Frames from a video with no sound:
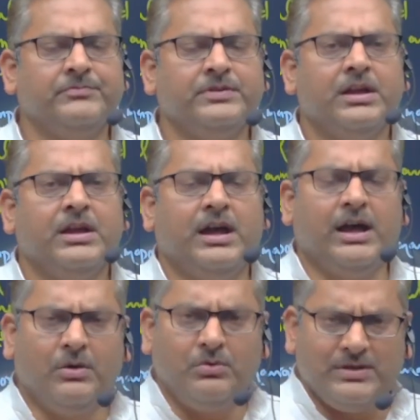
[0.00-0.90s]

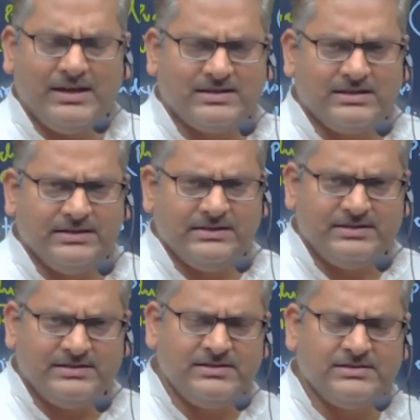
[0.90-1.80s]
How nicely
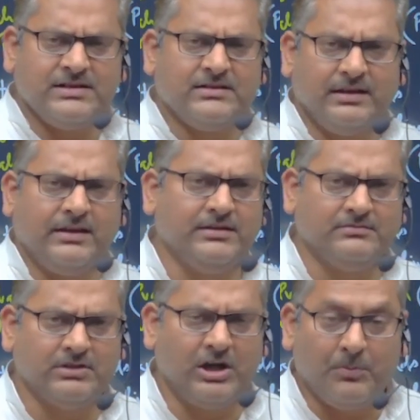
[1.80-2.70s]
decisions are taken,
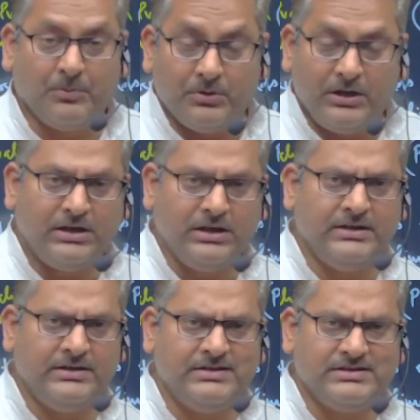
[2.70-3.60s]
how prudently
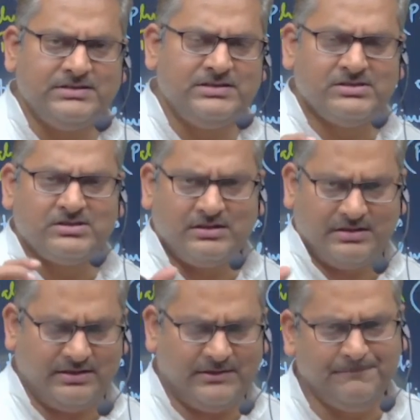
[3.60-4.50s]
decisions are
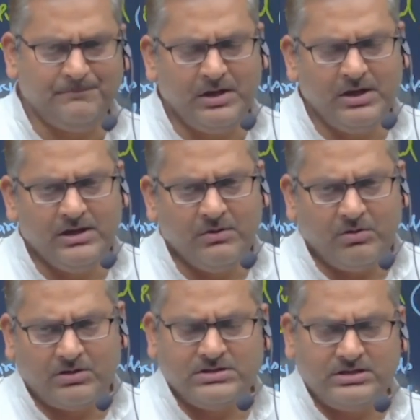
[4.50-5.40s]
taken, what
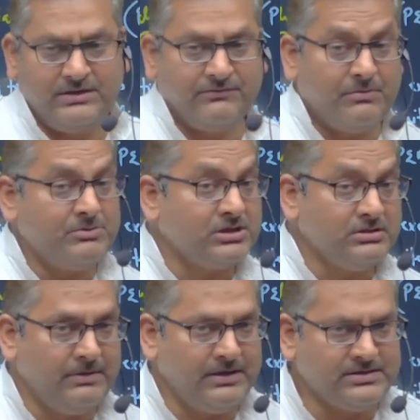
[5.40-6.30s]
is the information
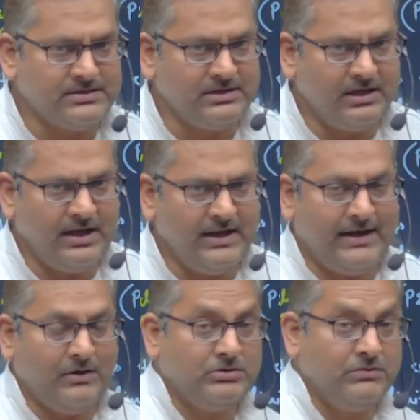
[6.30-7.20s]
base and
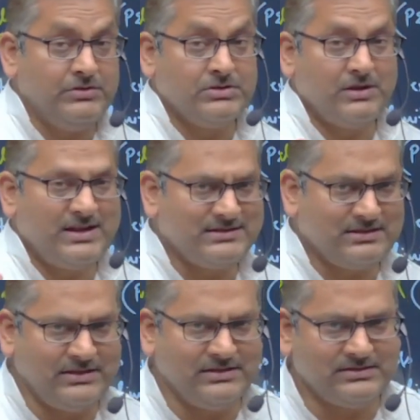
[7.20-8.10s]
how you visualize
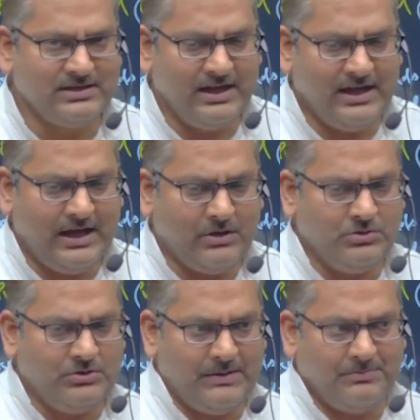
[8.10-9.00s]
things, how you
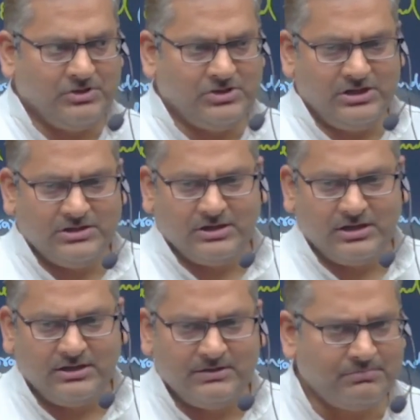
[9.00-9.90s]
appreciate the
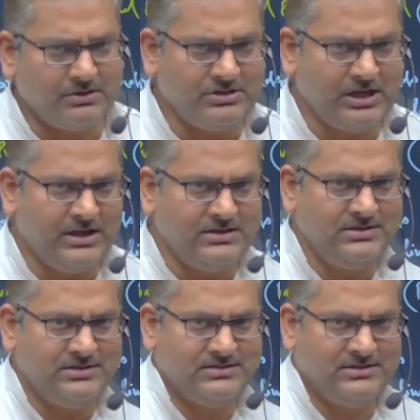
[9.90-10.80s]
contemporary
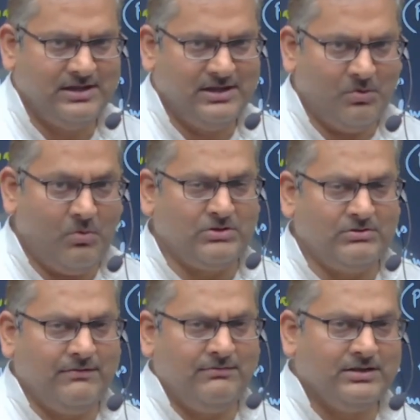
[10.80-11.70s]
challenges, what you
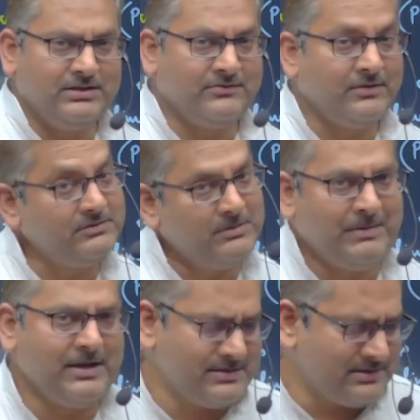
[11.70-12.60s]
have learned from the
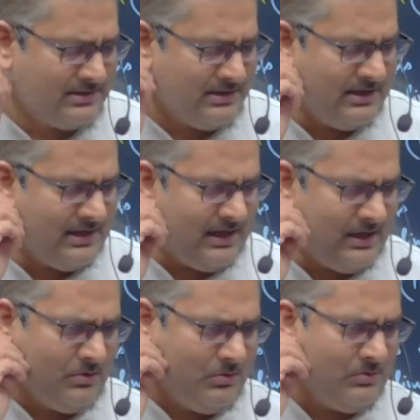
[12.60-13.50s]
past,
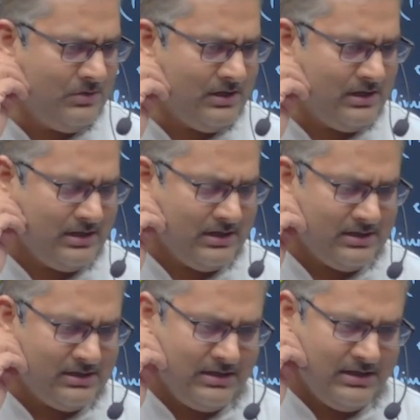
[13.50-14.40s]
how
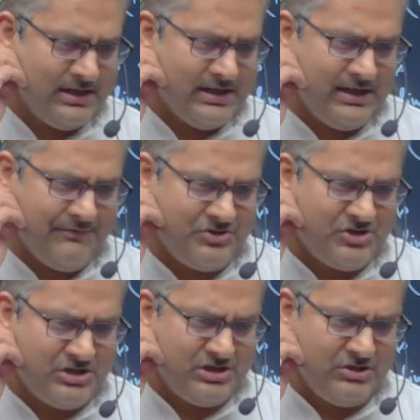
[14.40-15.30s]

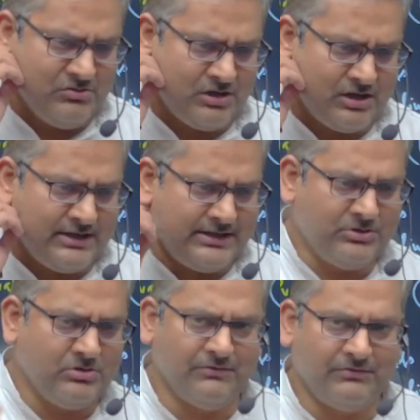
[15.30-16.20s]
efficiently you are connected to
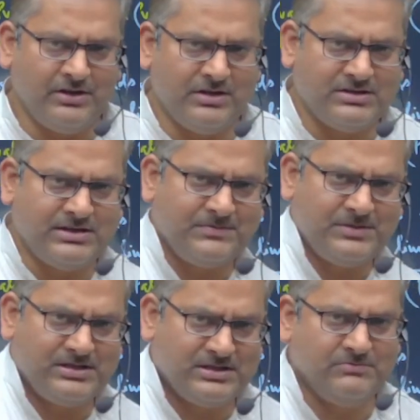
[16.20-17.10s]
different
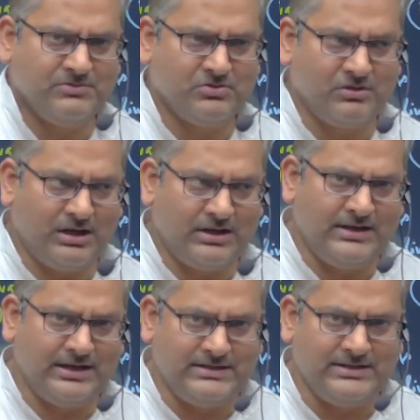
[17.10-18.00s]
subsystems to collect
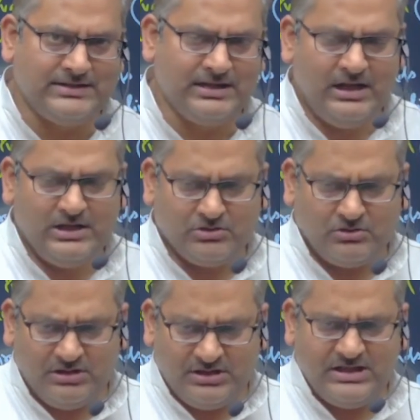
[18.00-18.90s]
intelligence. So
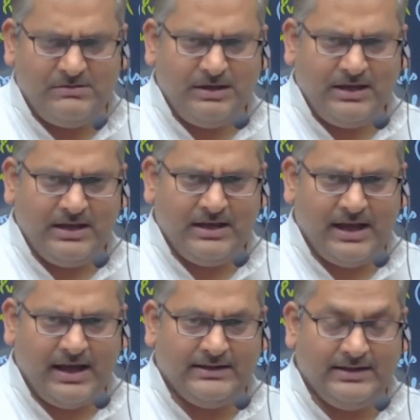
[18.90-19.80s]
decision making
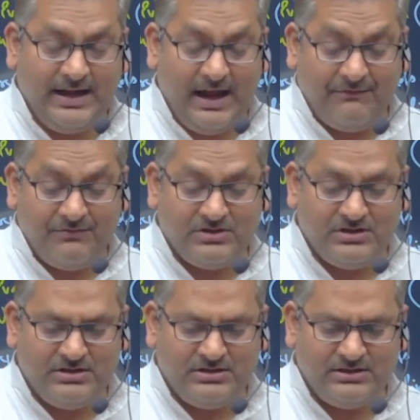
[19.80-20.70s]
and then
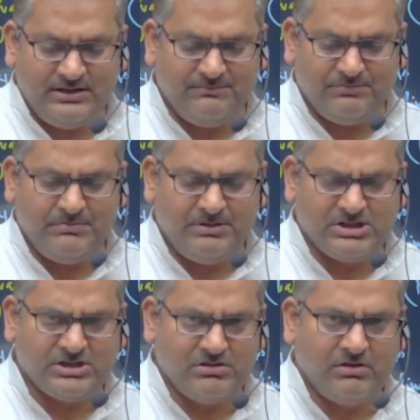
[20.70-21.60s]
efficient
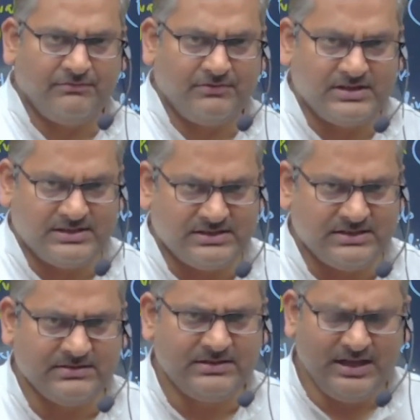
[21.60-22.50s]
implementation of decision,
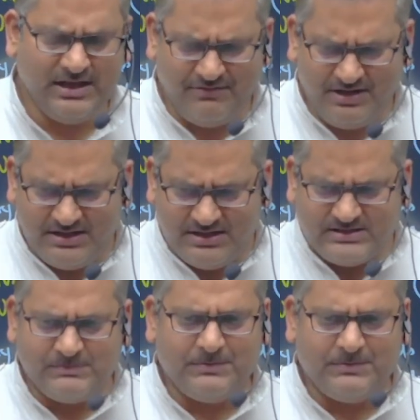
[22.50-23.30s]
a very disciplined,